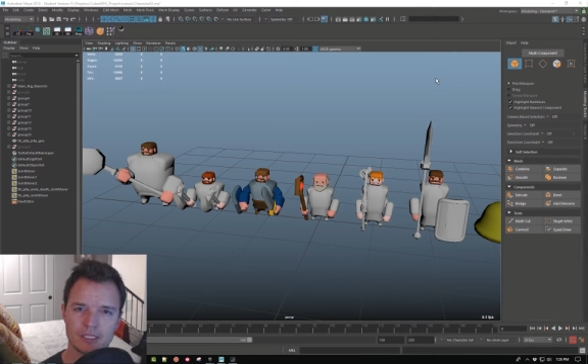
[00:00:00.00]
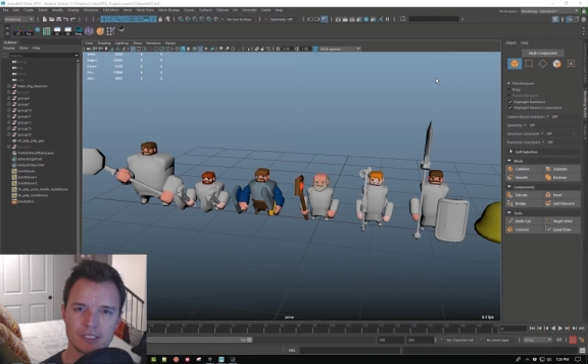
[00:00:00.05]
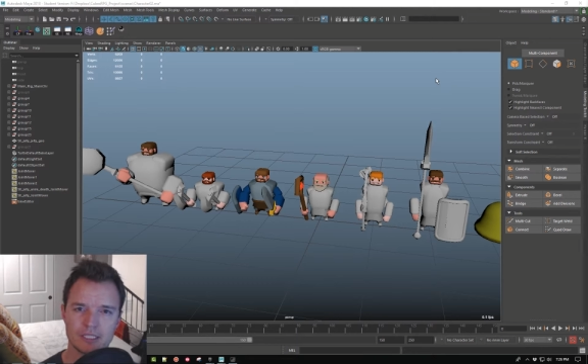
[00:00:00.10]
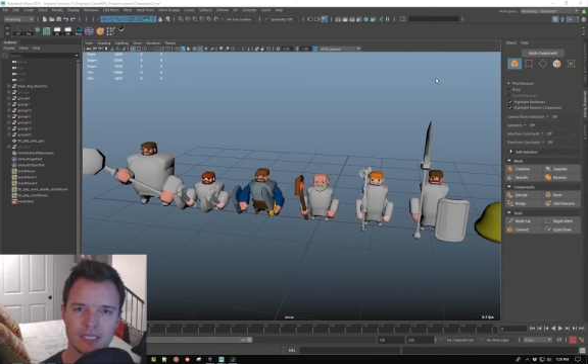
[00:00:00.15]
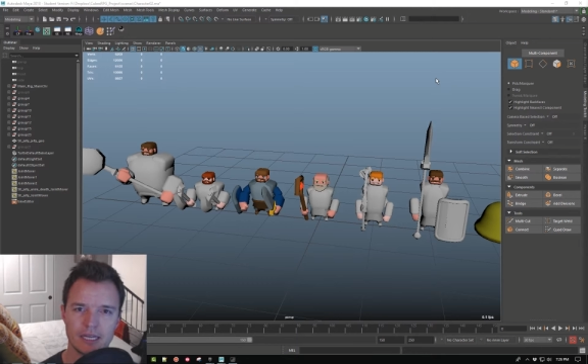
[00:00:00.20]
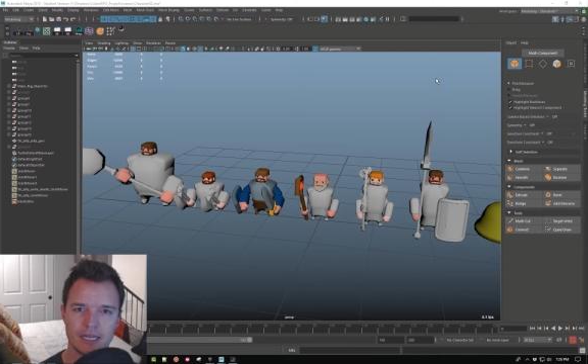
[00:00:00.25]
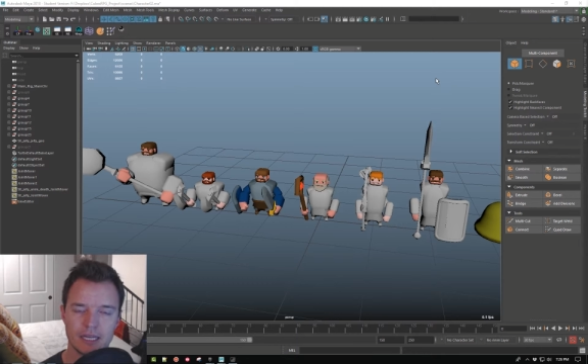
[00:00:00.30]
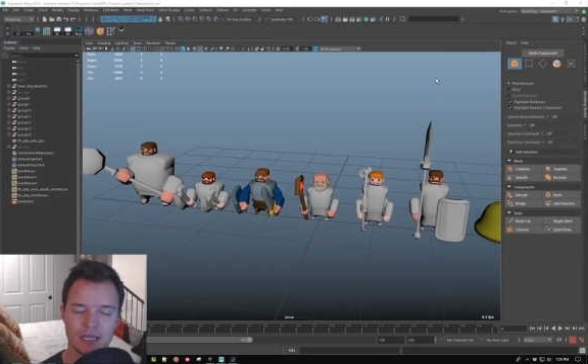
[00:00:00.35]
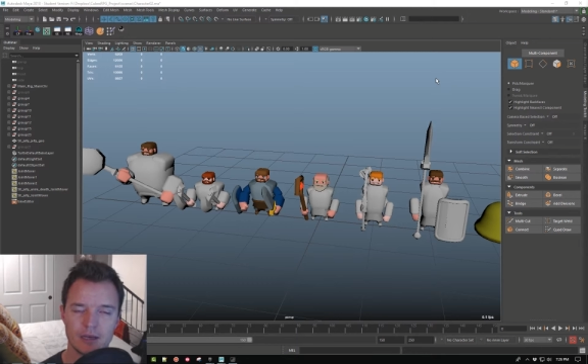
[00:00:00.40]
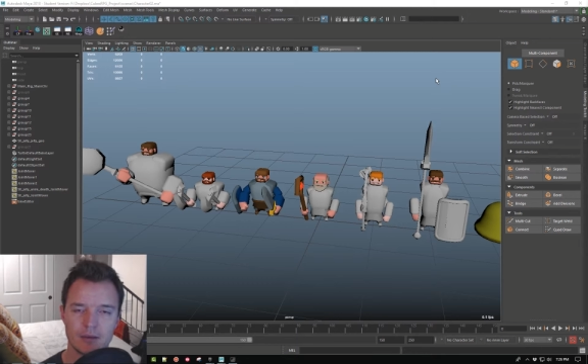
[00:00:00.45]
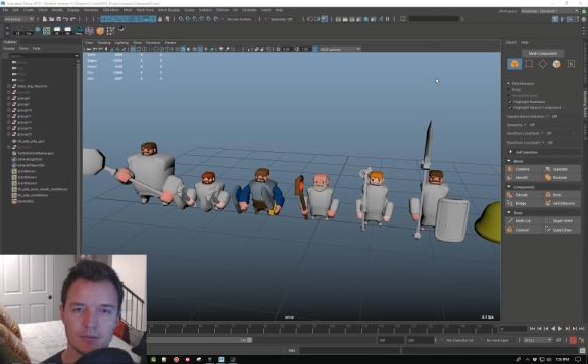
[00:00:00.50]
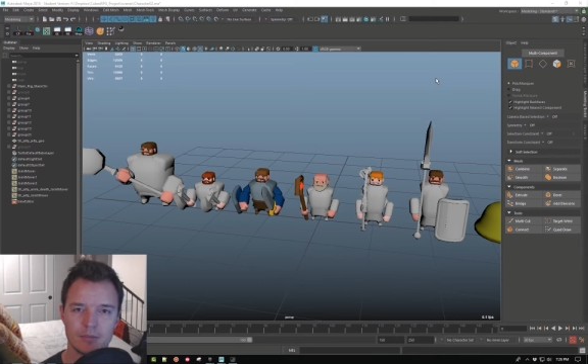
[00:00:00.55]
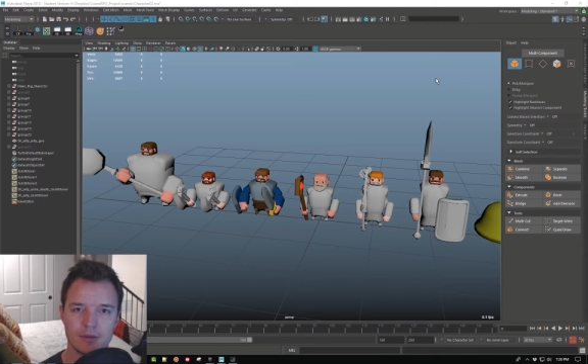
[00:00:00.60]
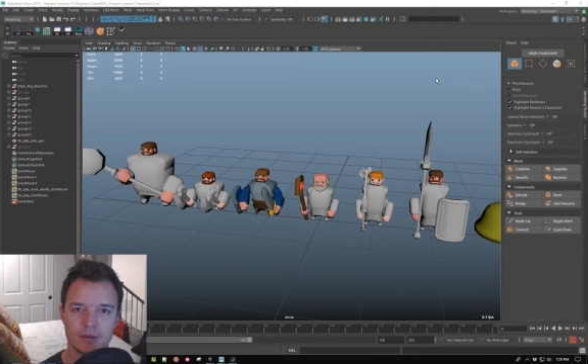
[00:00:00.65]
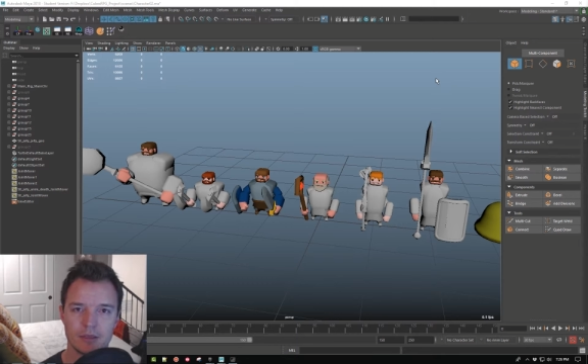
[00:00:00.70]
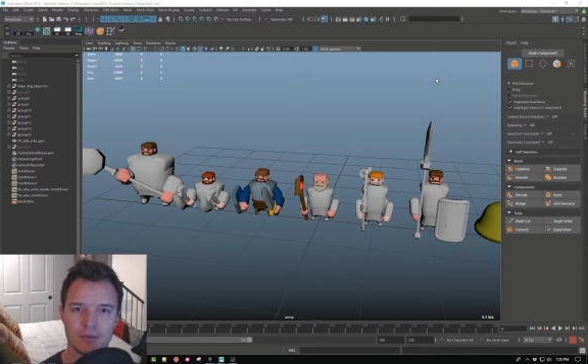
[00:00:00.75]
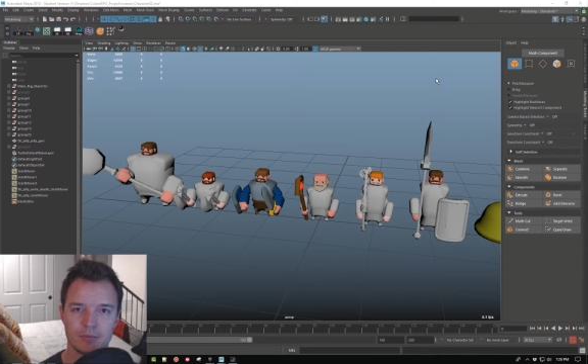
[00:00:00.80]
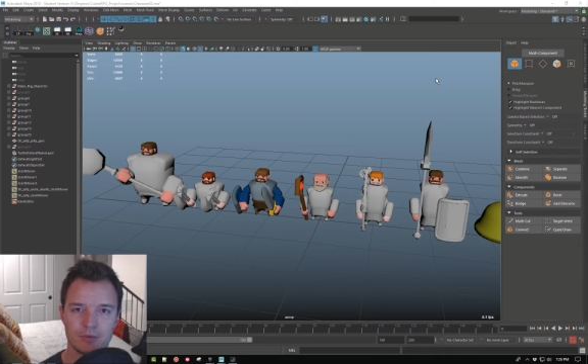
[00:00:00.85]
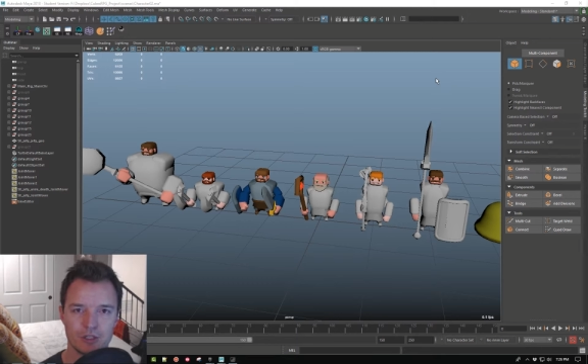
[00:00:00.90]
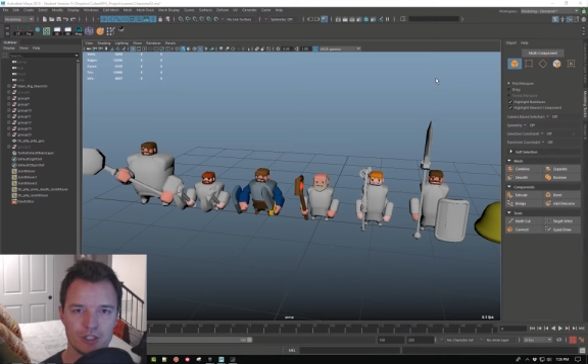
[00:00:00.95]
setting up
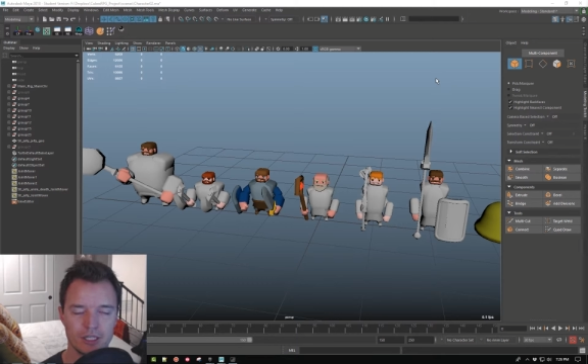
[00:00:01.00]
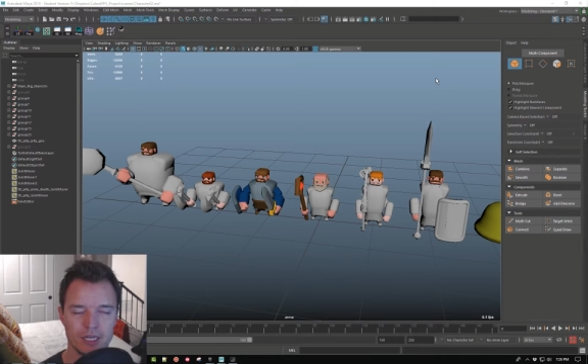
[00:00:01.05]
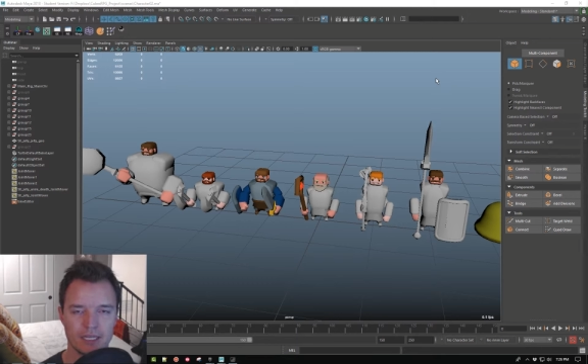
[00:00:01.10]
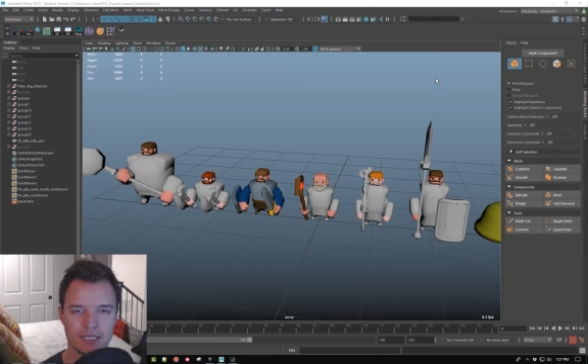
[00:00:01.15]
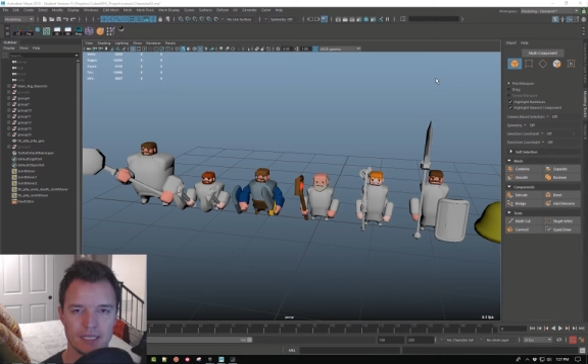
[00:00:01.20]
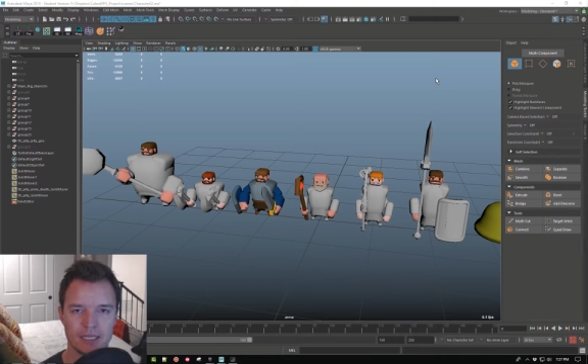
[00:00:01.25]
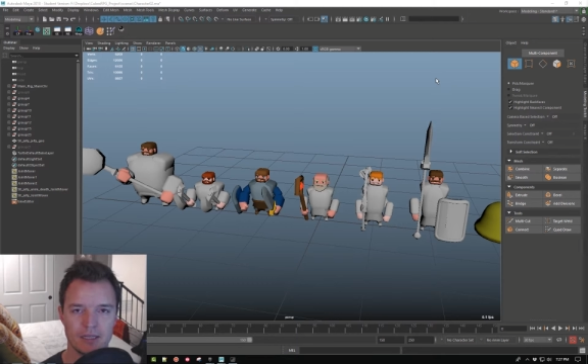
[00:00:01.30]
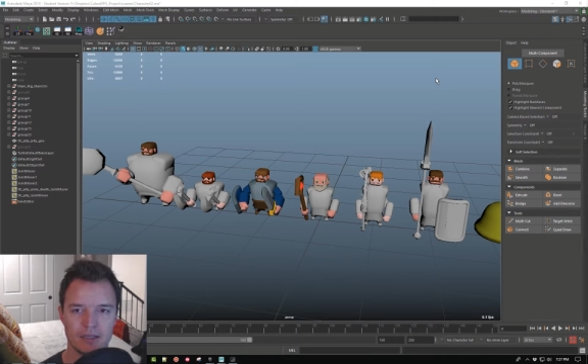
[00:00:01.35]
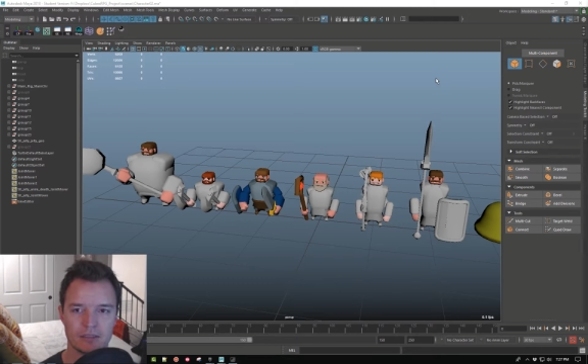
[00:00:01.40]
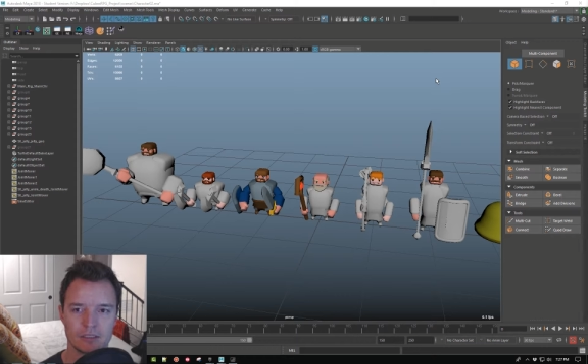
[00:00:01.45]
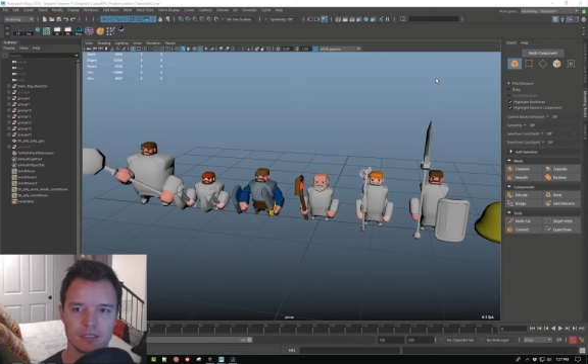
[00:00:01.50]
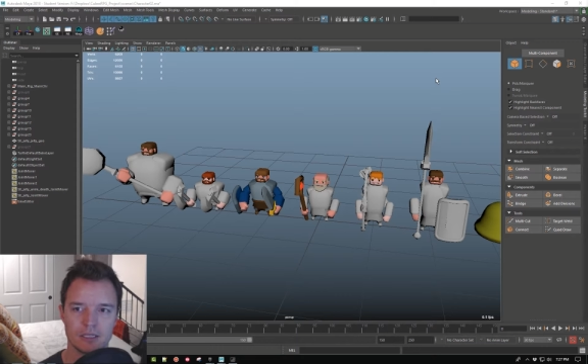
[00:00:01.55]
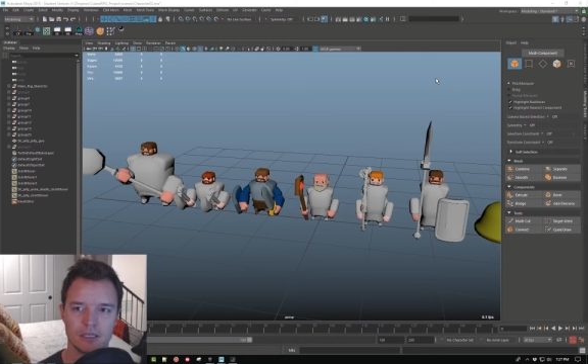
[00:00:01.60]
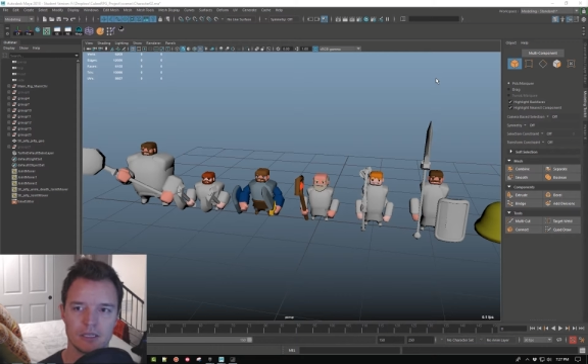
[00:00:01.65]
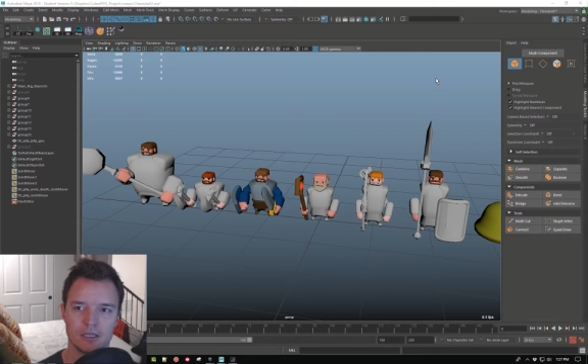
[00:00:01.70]
projectiles.